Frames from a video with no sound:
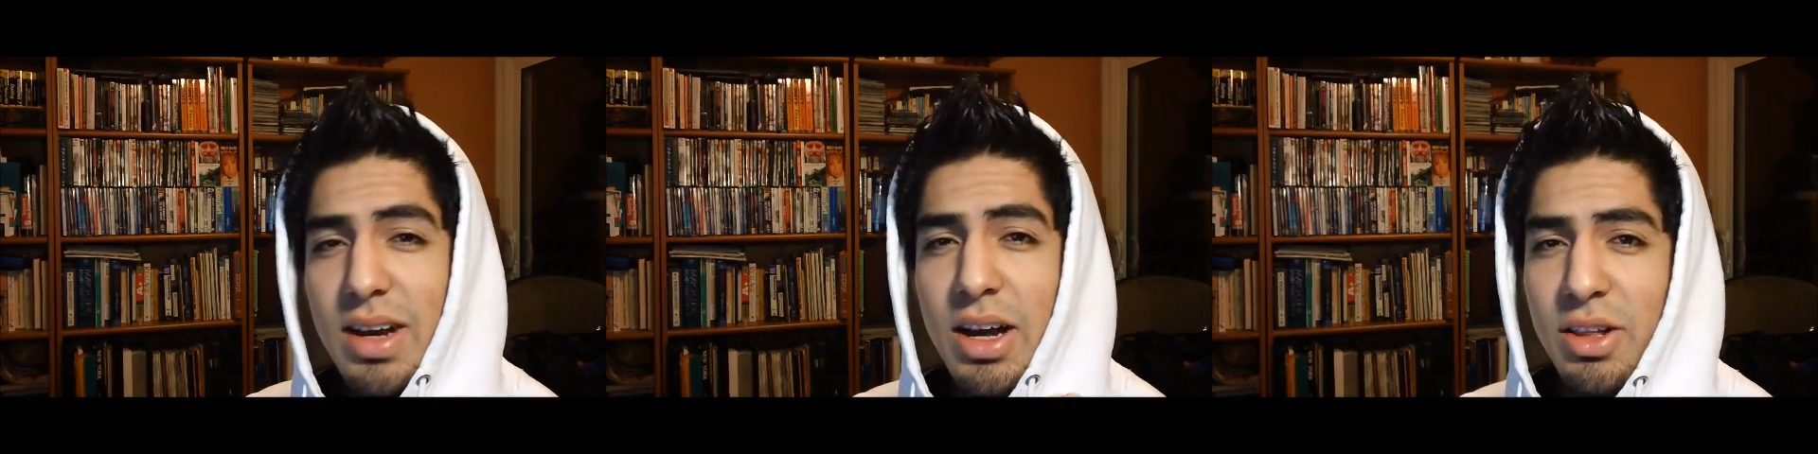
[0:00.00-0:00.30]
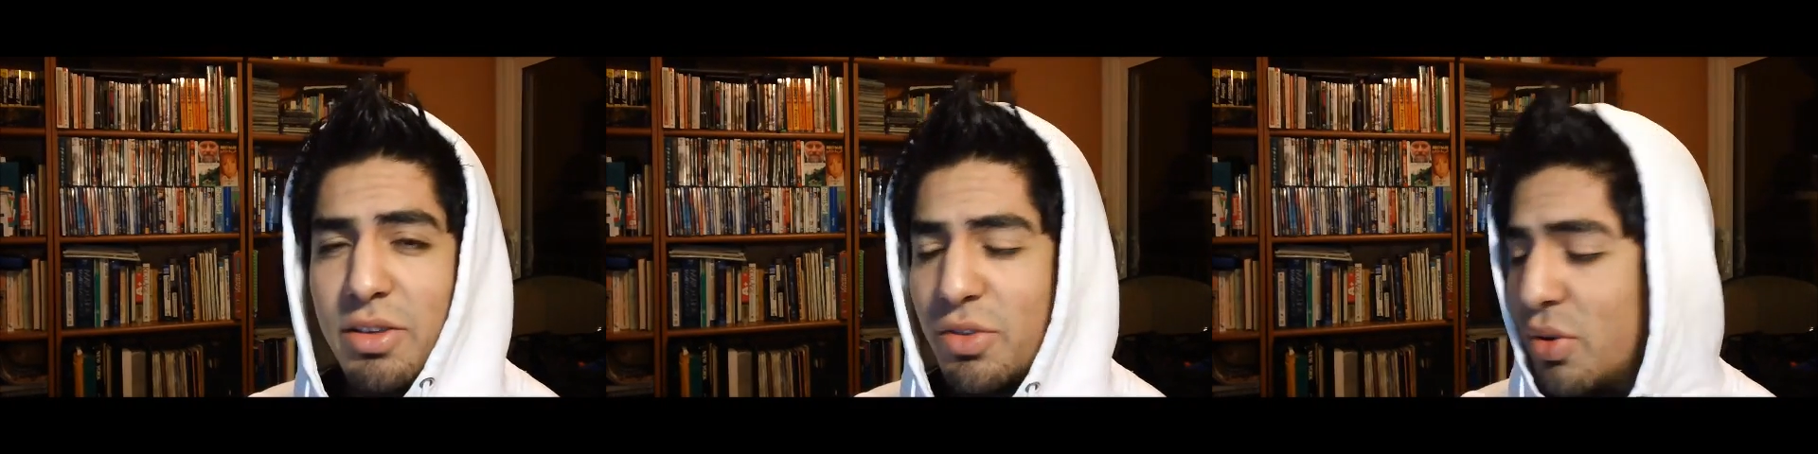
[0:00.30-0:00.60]
I
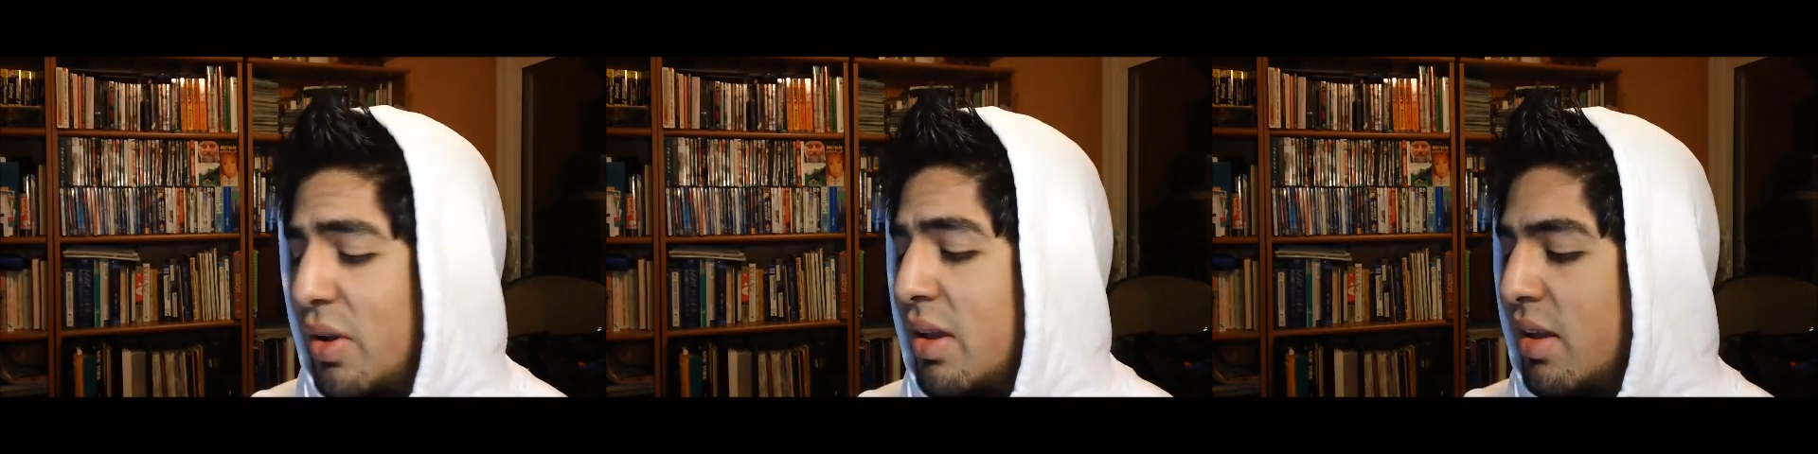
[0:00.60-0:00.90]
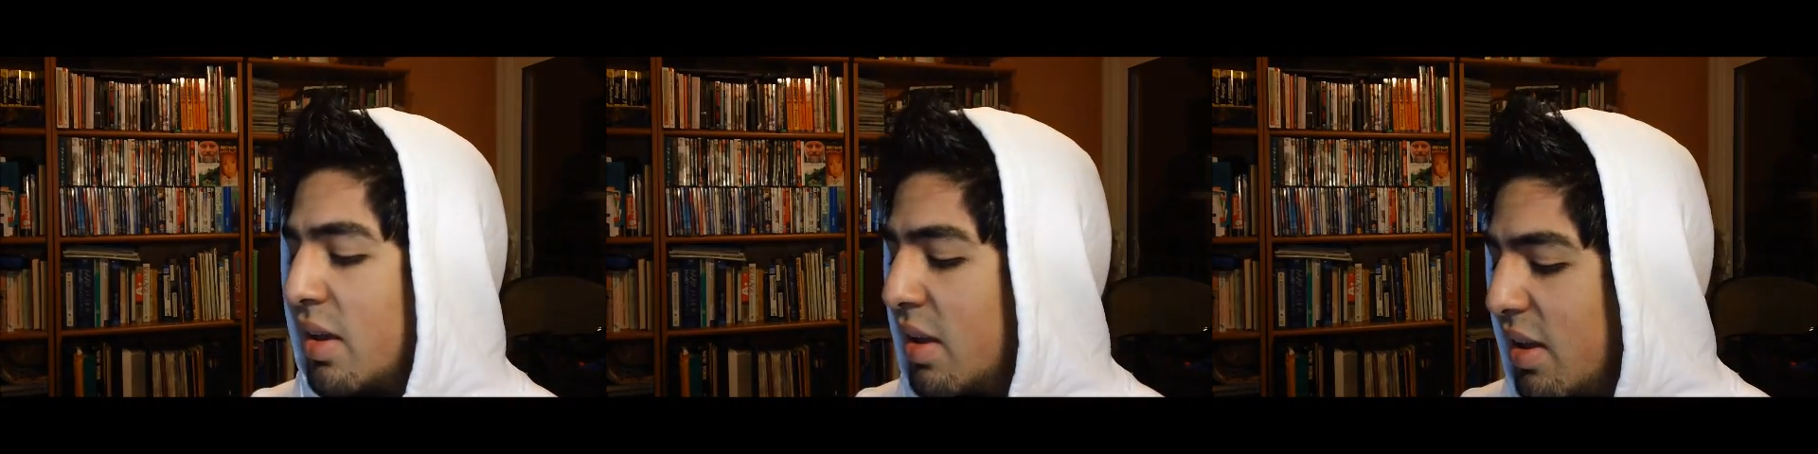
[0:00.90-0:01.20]
love you.
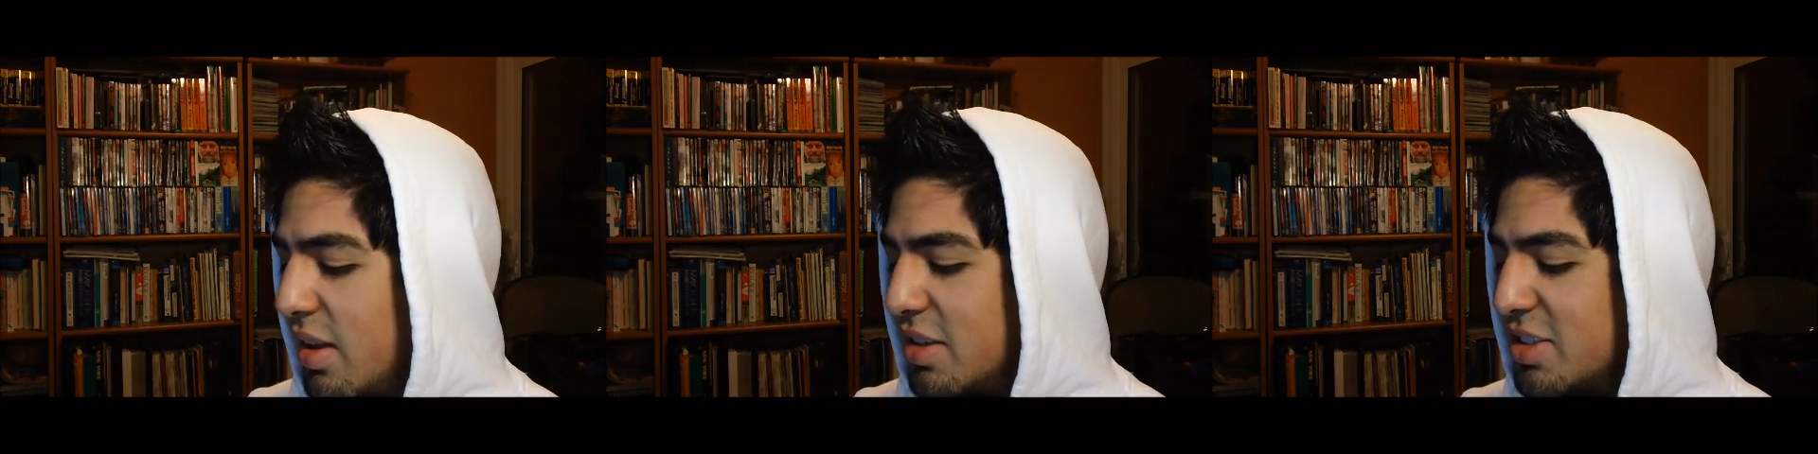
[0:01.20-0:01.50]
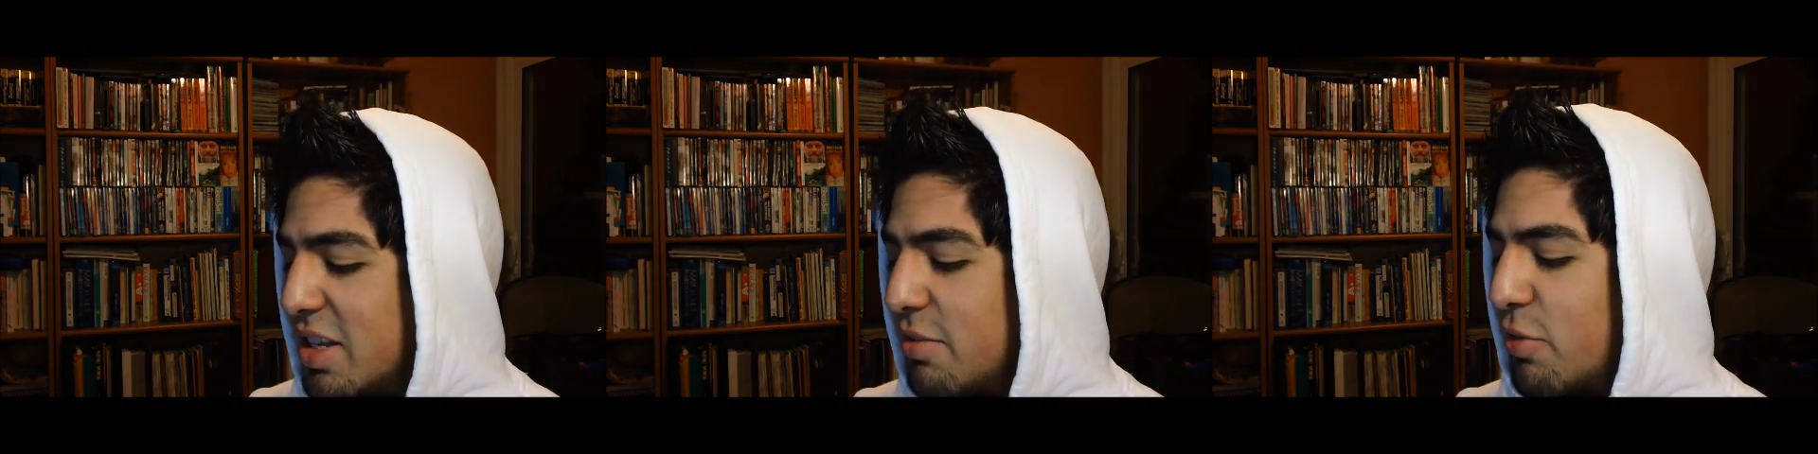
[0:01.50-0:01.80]

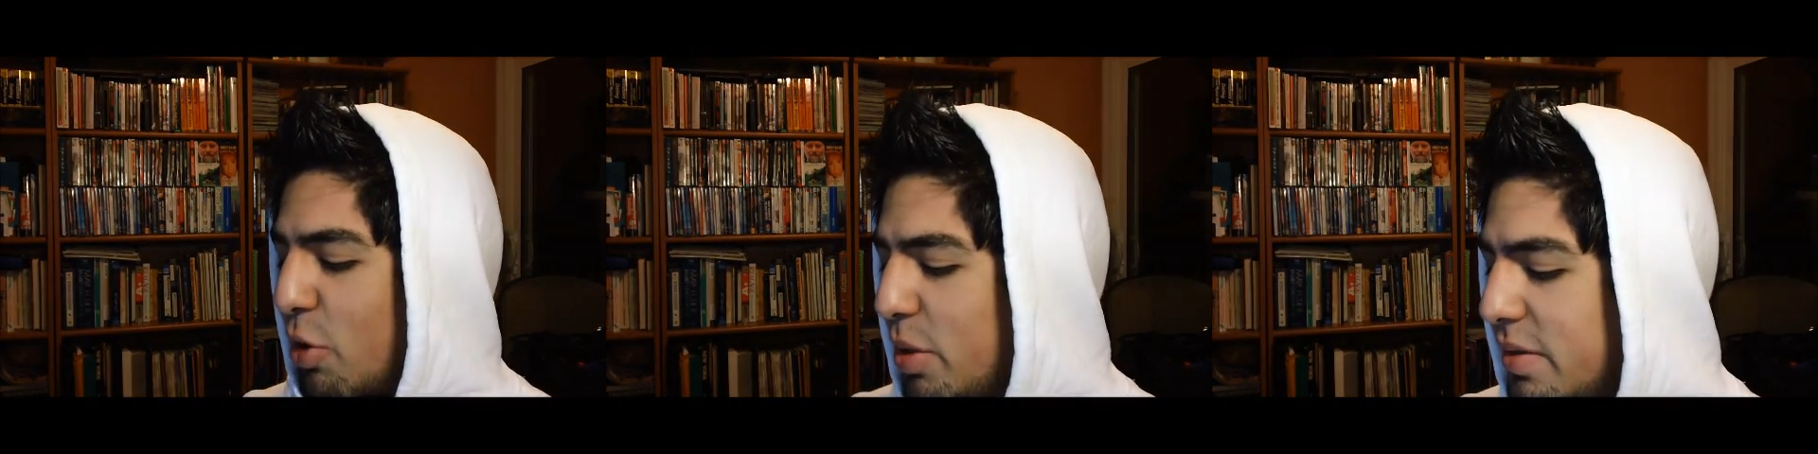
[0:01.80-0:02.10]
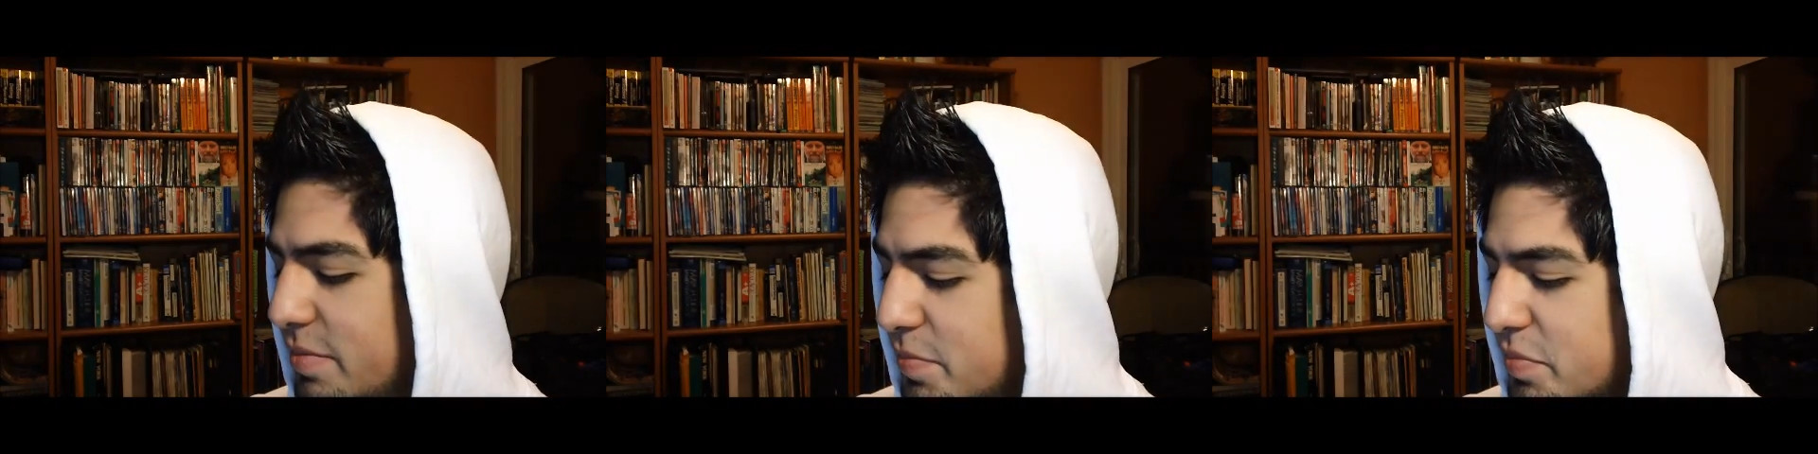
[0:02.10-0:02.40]
Steve Furman,